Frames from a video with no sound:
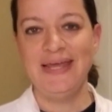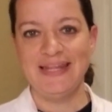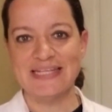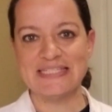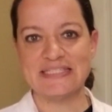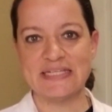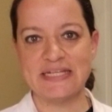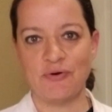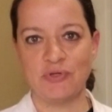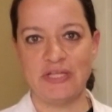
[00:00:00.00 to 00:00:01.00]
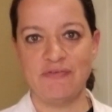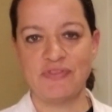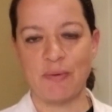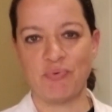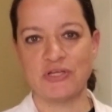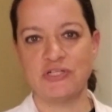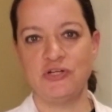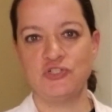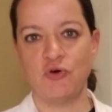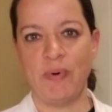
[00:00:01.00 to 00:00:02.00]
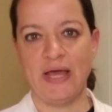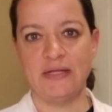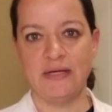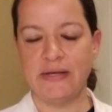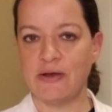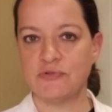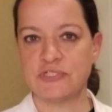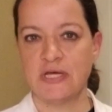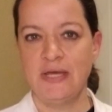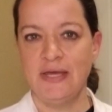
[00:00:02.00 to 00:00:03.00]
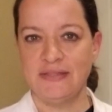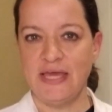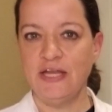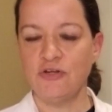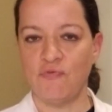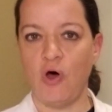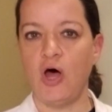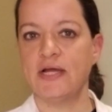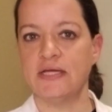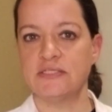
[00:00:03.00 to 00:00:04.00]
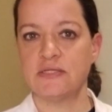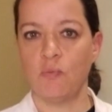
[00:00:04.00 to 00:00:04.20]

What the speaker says: And this is the debt relief that President Joe Biden announced the end of August,